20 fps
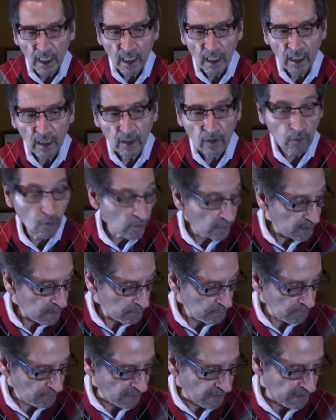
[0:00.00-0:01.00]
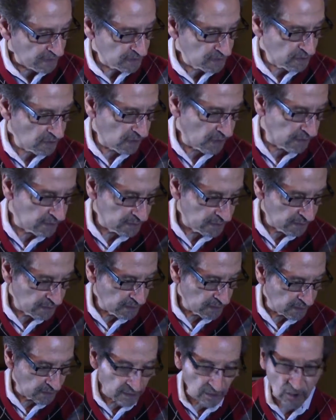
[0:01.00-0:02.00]
Or improvise on
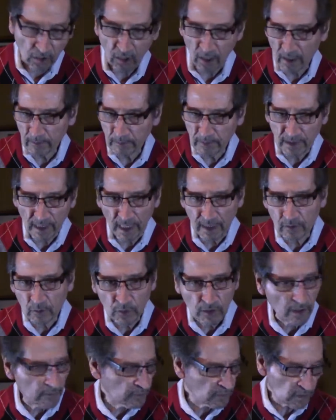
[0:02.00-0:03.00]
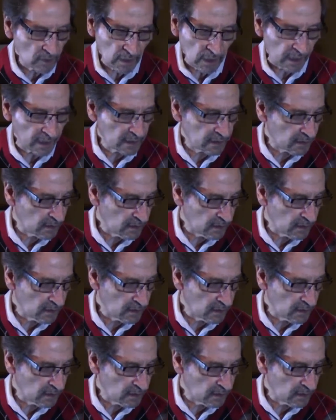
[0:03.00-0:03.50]
the guitar, piano, whatever you like.